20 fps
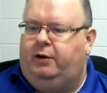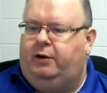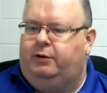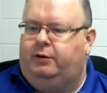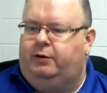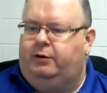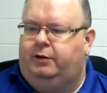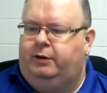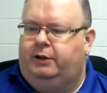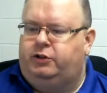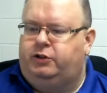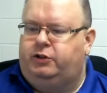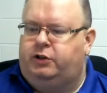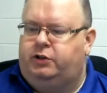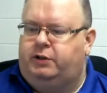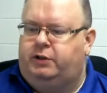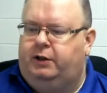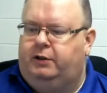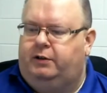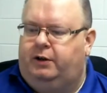It's just
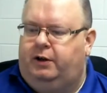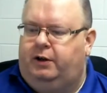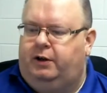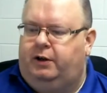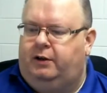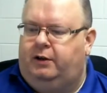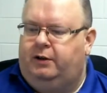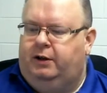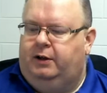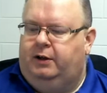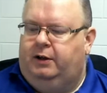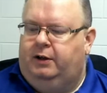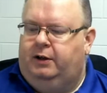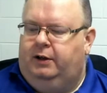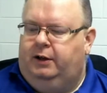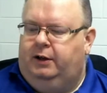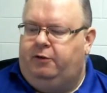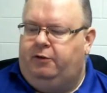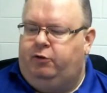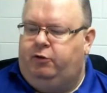that
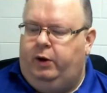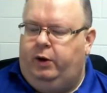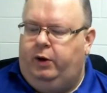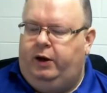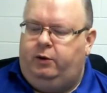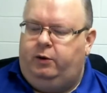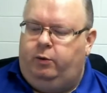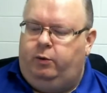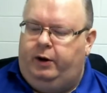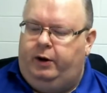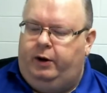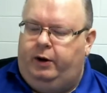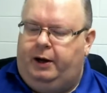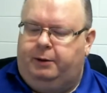every week when I